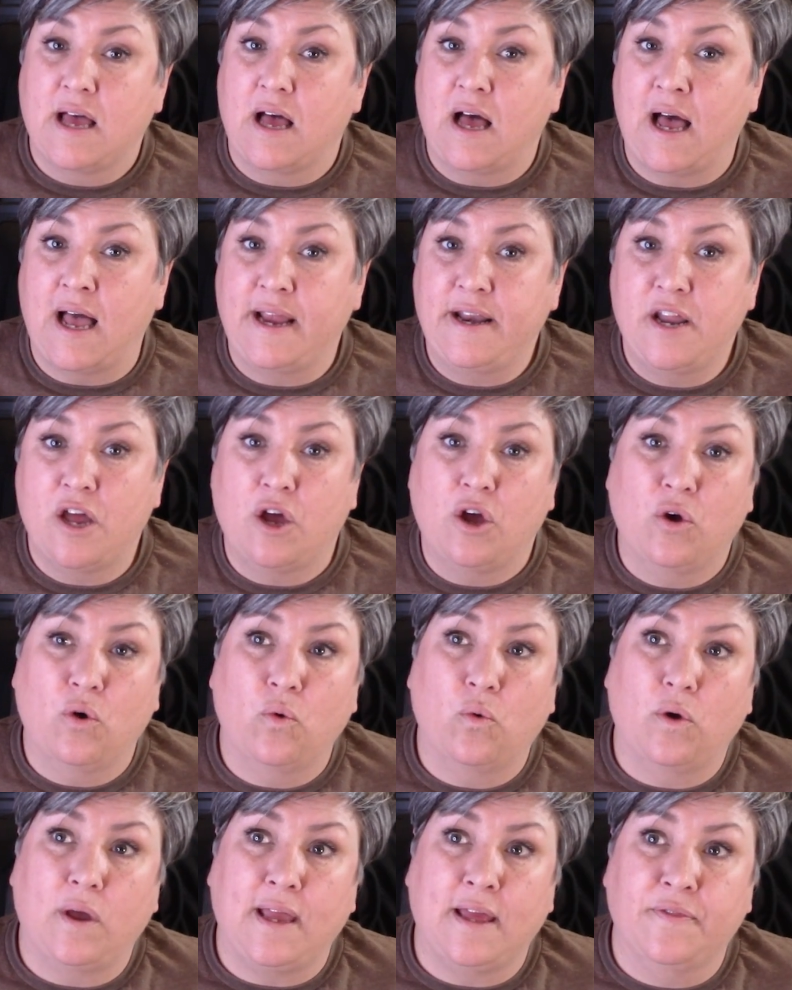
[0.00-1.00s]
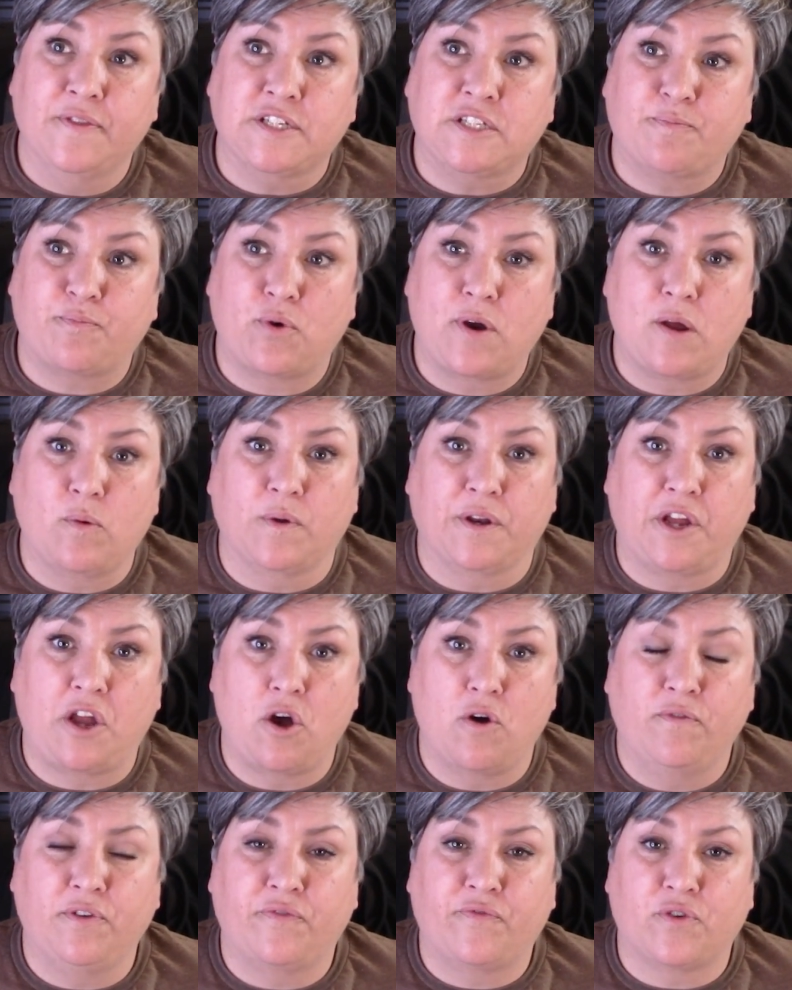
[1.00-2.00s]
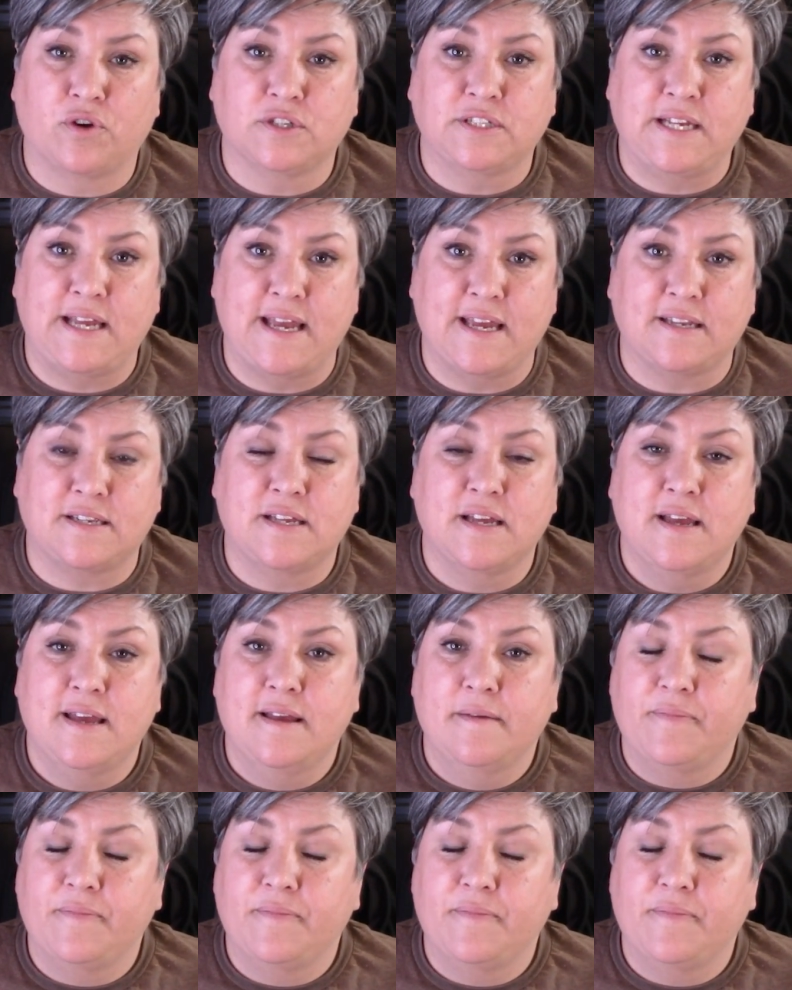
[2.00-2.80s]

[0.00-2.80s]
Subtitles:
I know in the spring when COVID first hit,